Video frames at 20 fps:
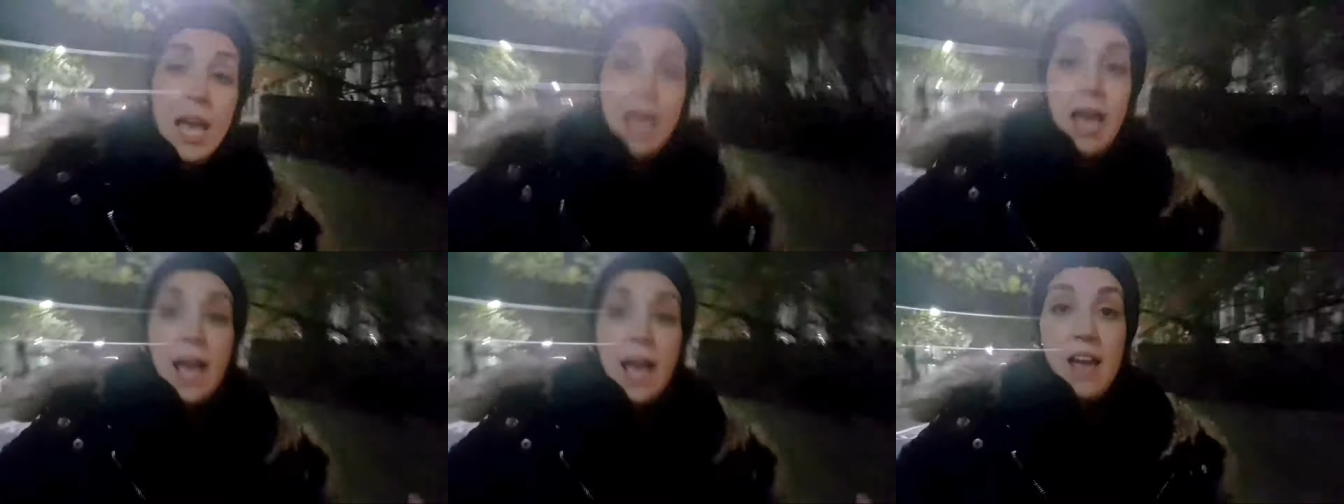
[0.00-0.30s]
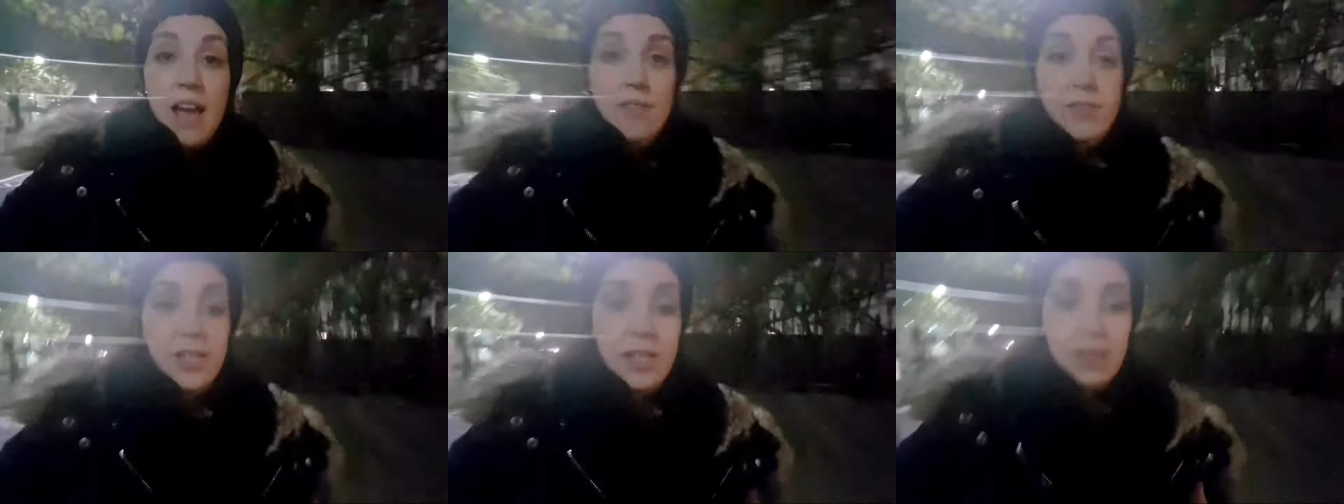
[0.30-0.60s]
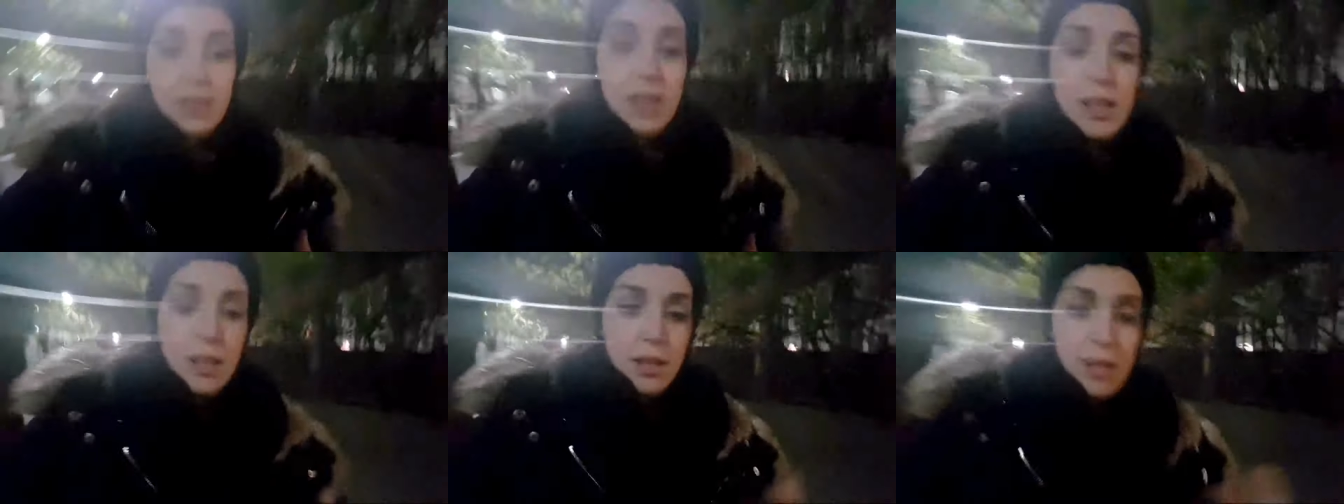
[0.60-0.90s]

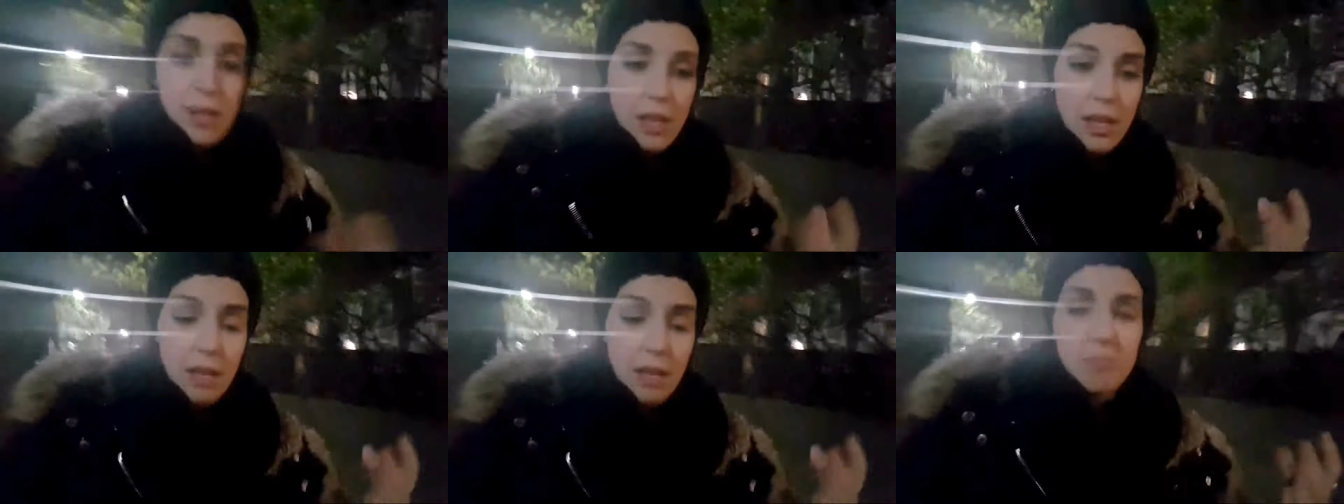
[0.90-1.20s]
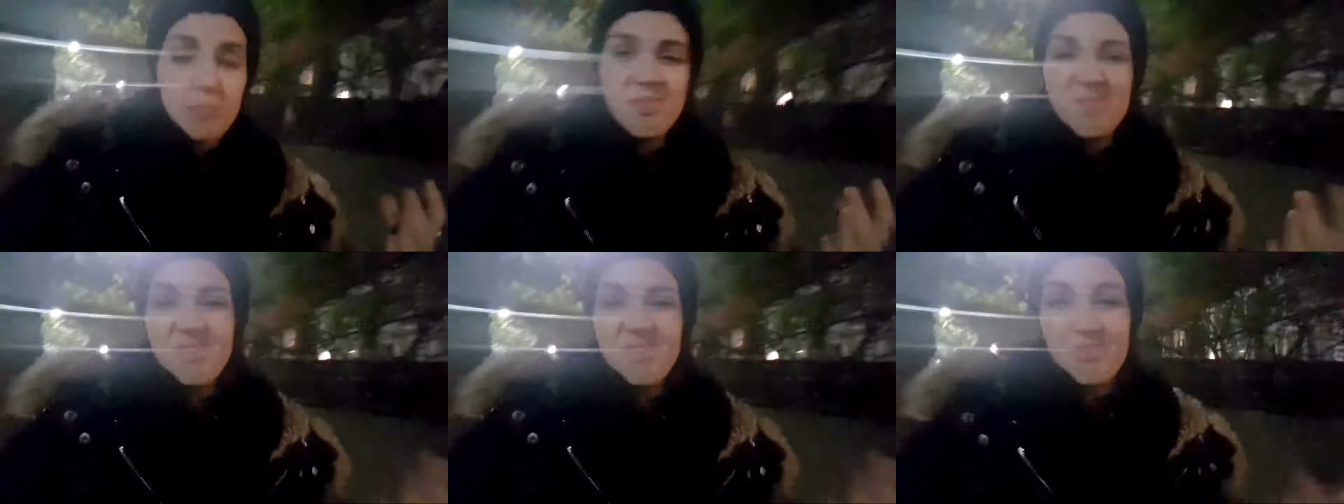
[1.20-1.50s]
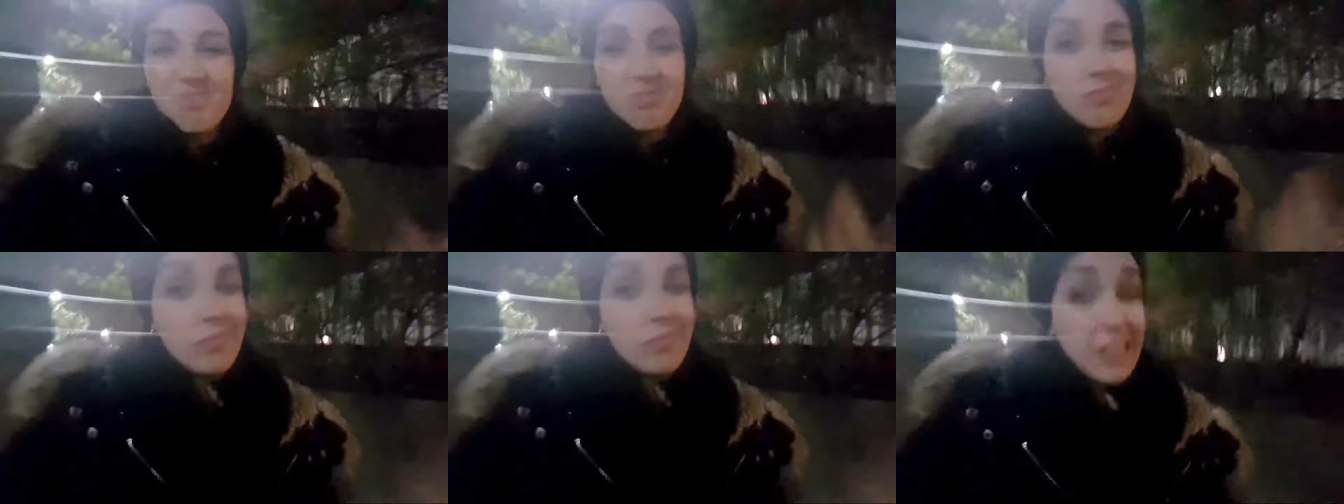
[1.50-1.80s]
having
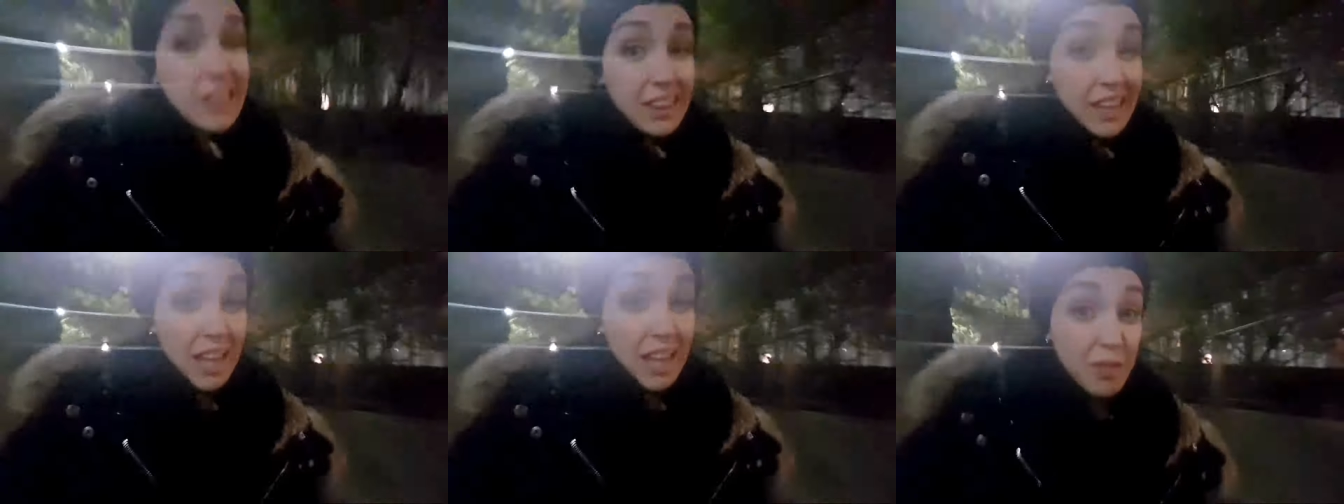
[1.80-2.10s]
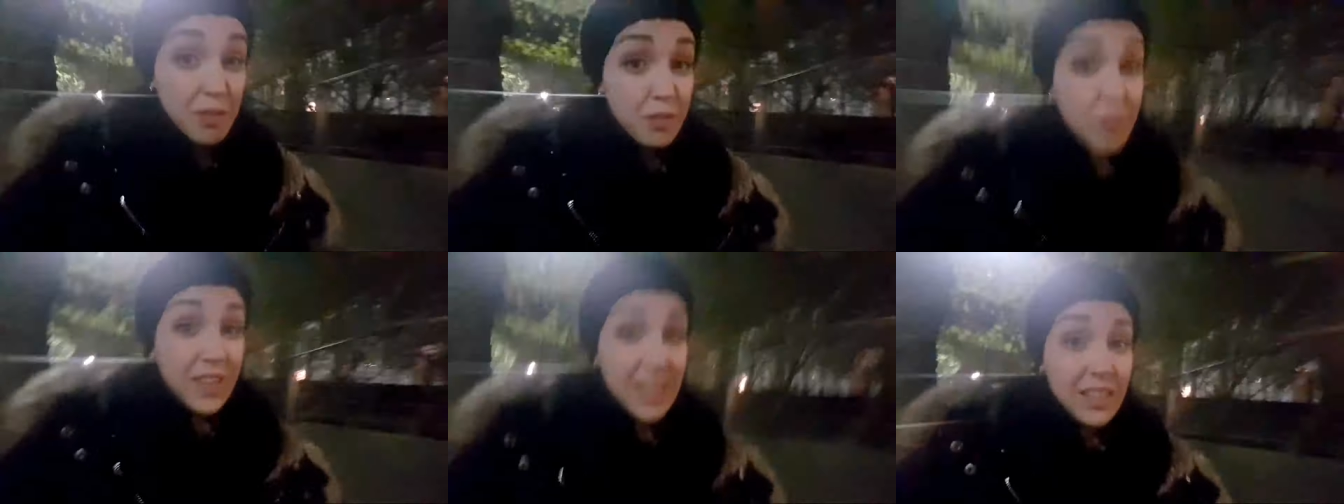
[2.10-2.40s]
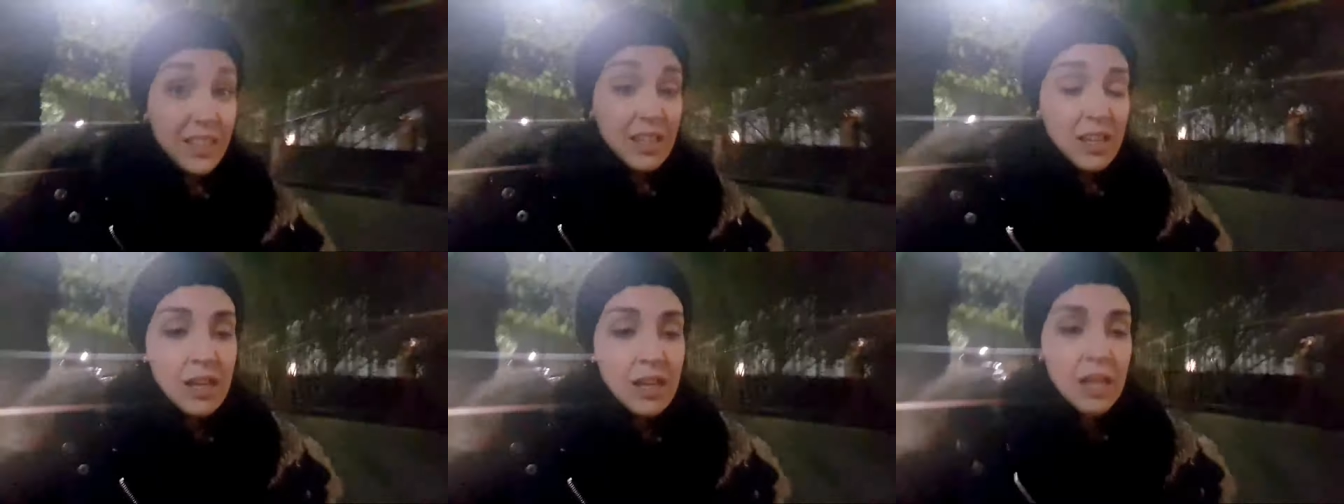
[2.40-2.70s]
nothing.
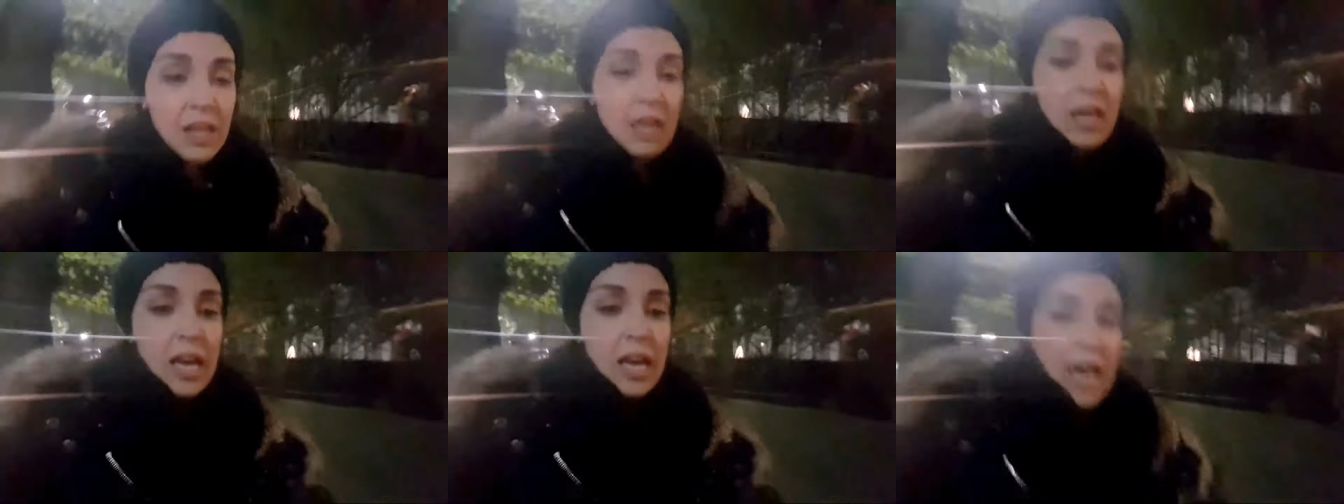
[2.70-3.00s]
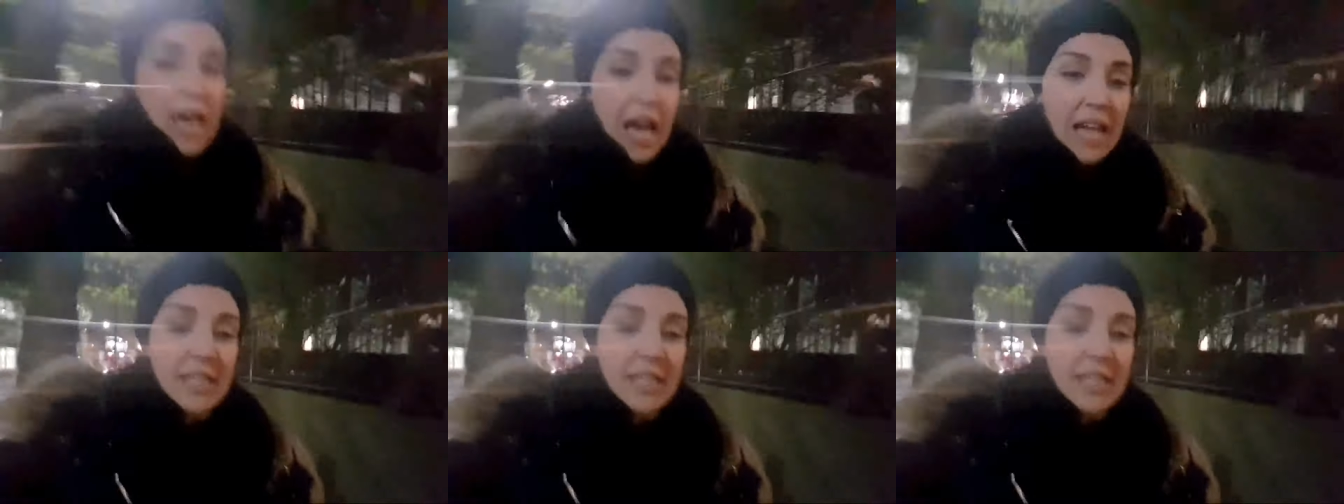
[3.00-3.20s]
I